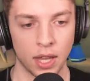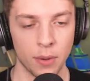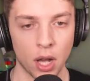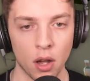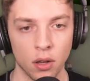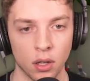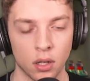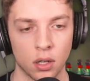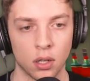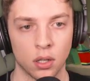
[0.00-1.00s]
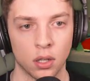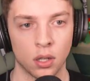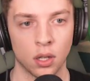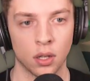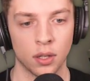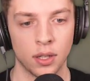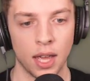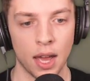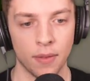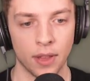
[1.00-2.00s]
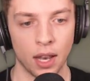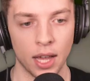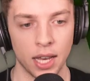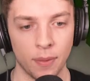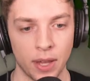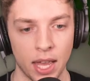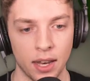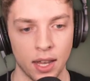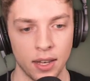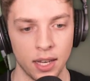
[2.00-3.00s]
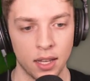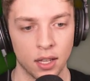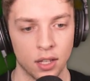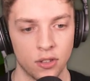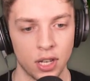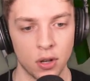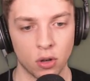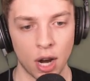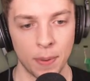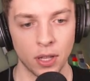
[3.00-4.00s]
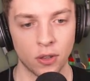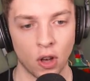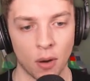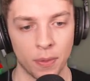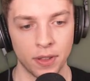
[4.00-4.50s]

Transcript: There we go. Yes. Yeah, they lighted up the end. end okay, you're grabbing the top.